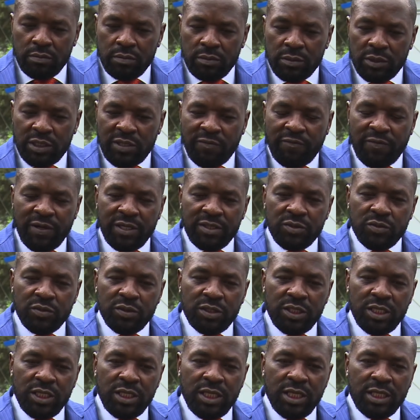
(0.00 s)
Suffice to
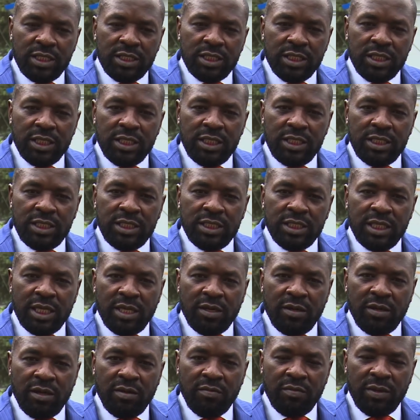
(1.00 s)
say that this is a
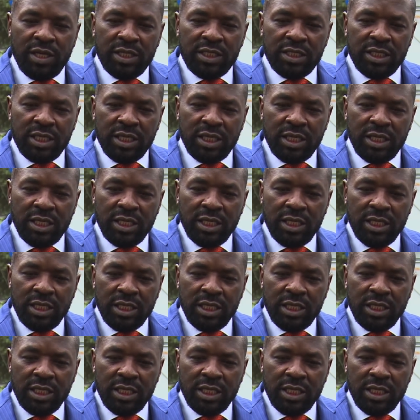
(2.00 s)
matter